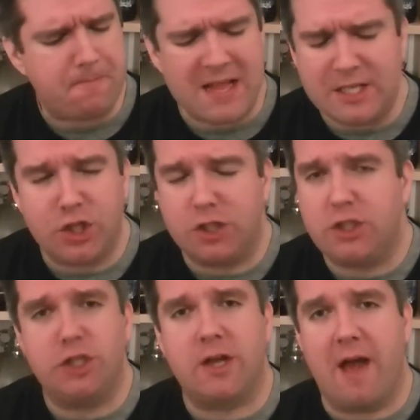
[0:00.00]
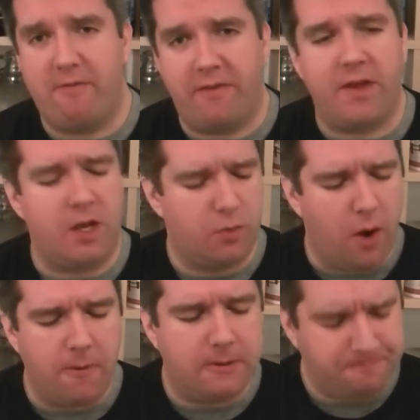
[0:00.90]
It's got just got everything you
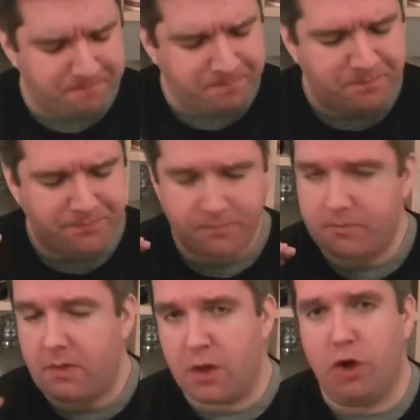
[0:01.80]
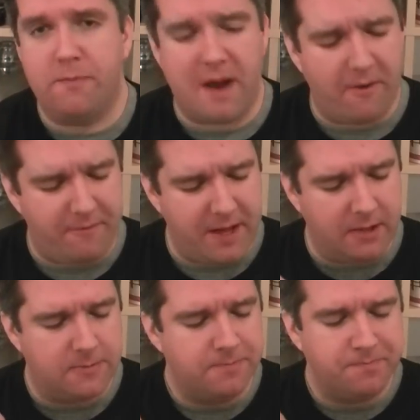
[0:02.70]
want. Good
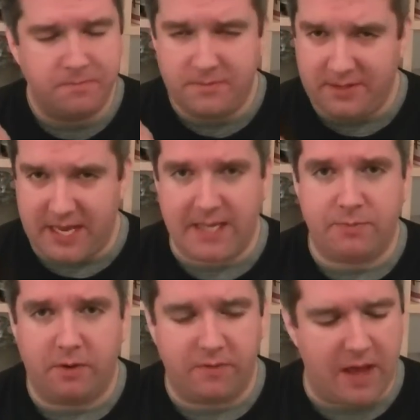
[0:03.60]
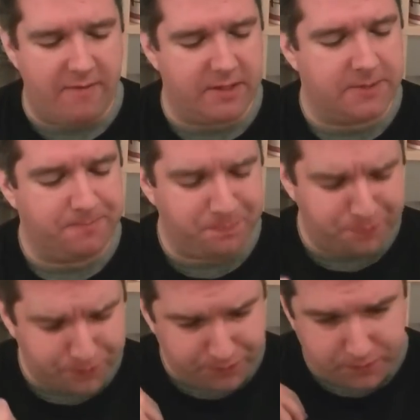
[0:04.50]
mouthfeel, textbook flavours,
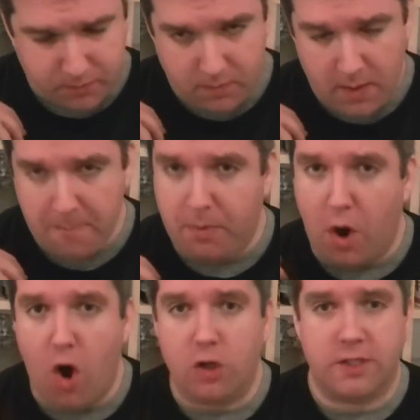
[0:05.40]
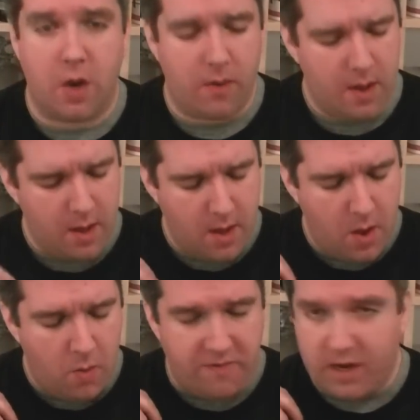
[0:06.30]
but also
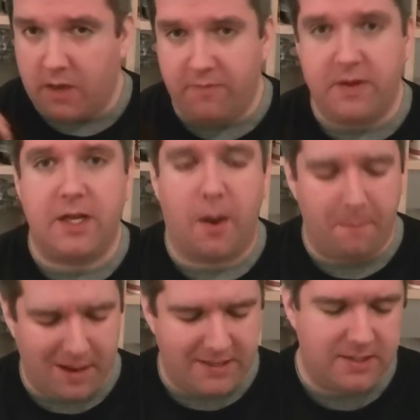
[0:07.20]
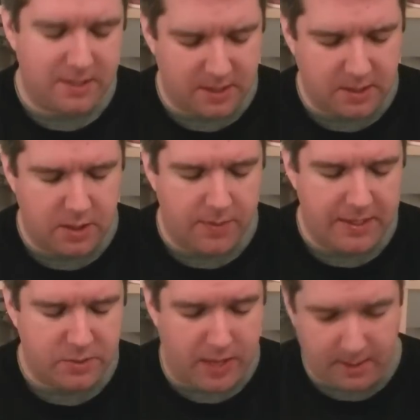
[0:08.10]
with a lovely complexity to it
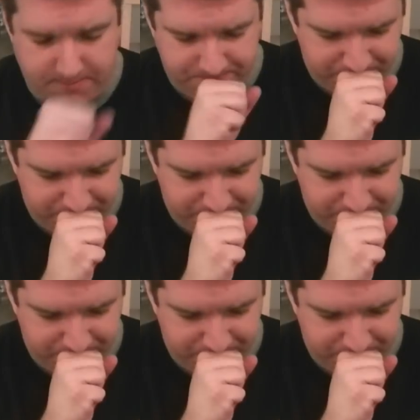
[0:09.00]
as well.